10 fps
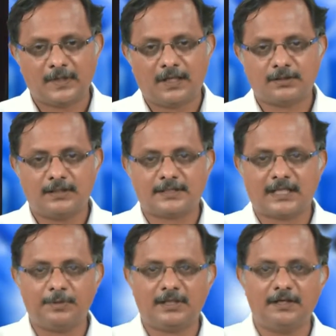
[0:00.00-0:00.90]
So, this
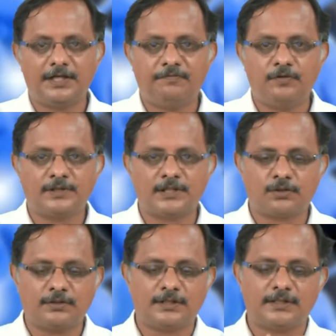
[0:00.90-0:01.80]
chemical diffuses
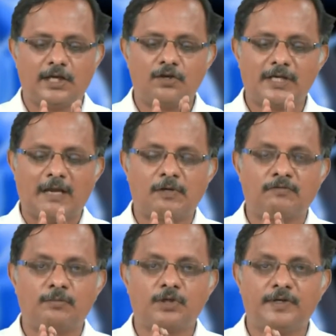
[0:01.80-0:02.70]
through this narrow gap of
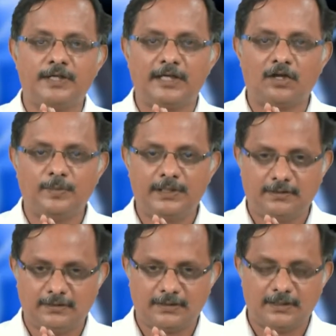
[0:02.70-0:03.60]
about 20
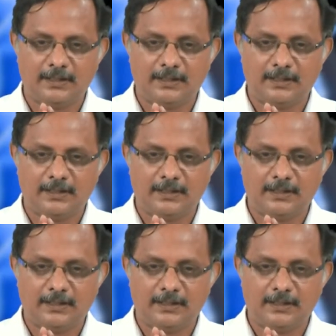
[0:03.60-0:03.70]
nanometers,